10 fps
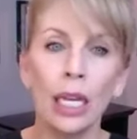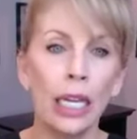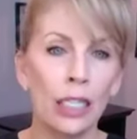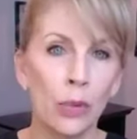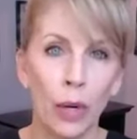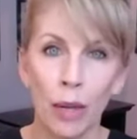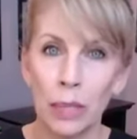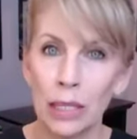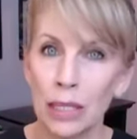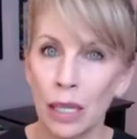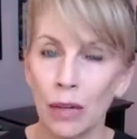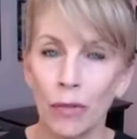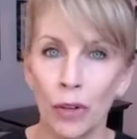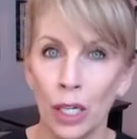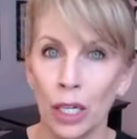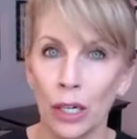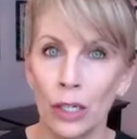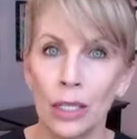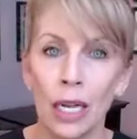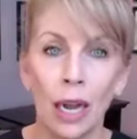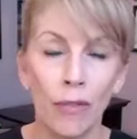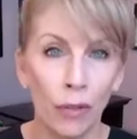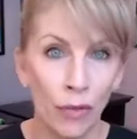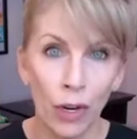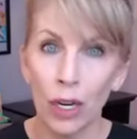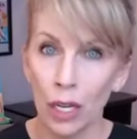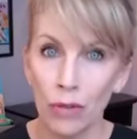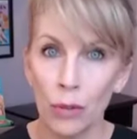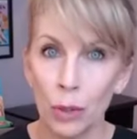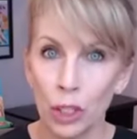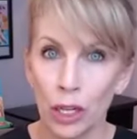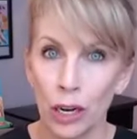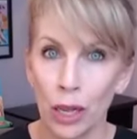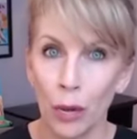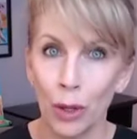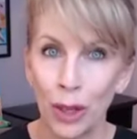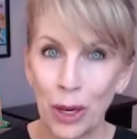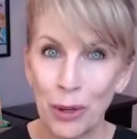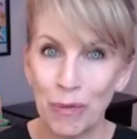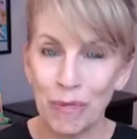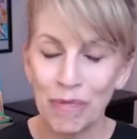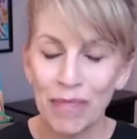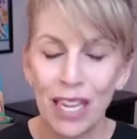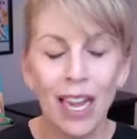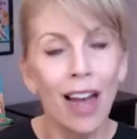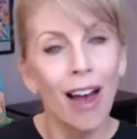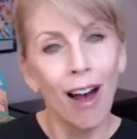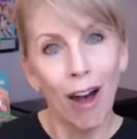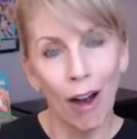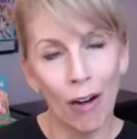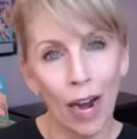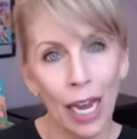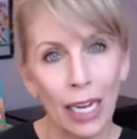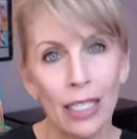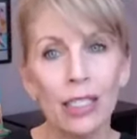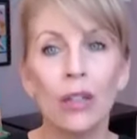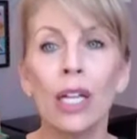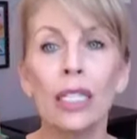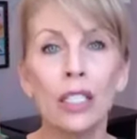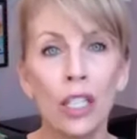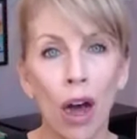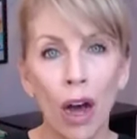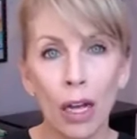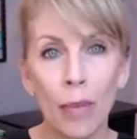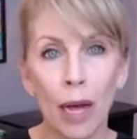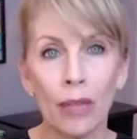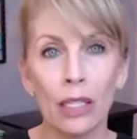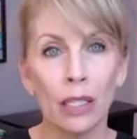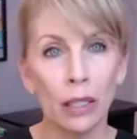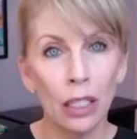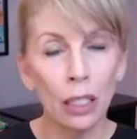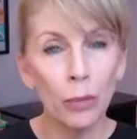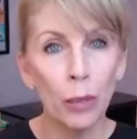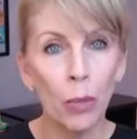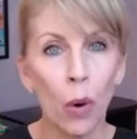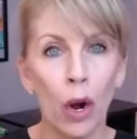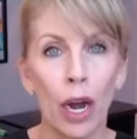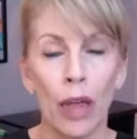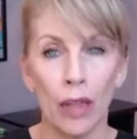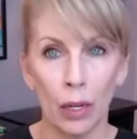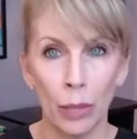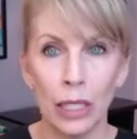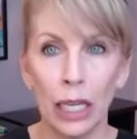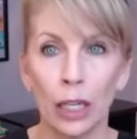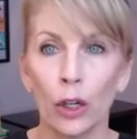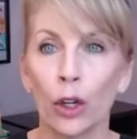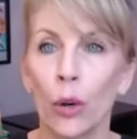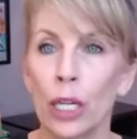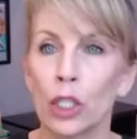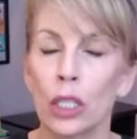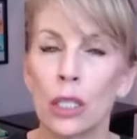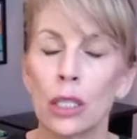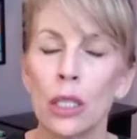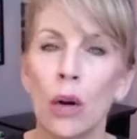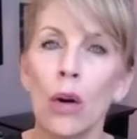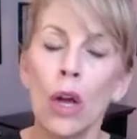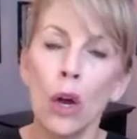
it's what i've been seeing for years and i feel very comfortable sharing that with you all right, so let's talk about this a little bit more and then I'll be taking your questions. So